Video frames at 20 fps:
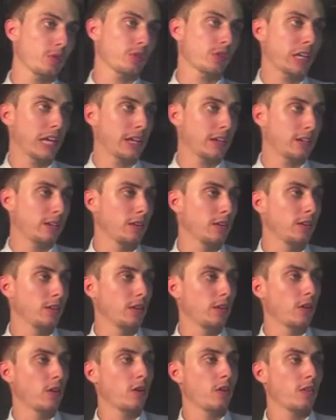we start.
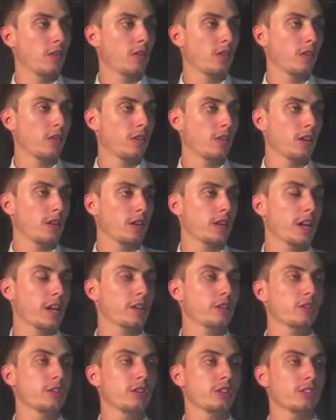In our
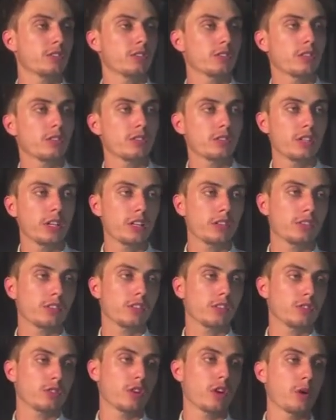units, 6
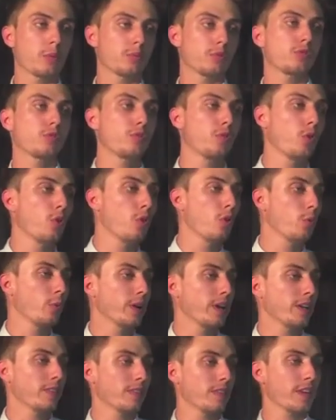times 4, we
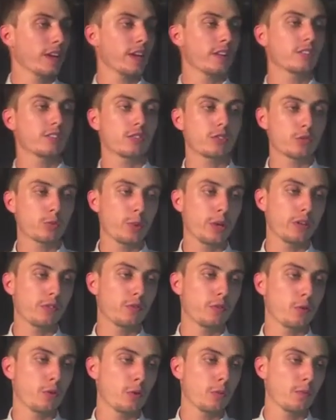get the answer
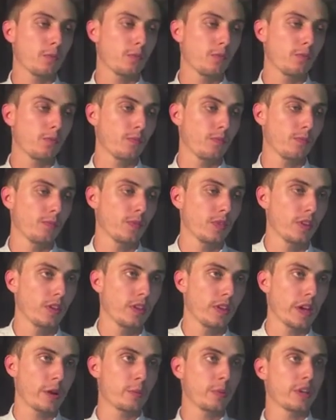24,
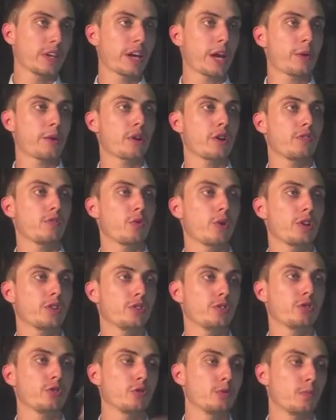and we carry over our
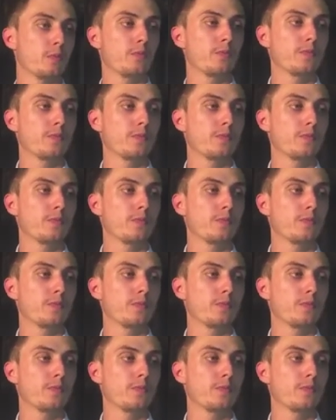2.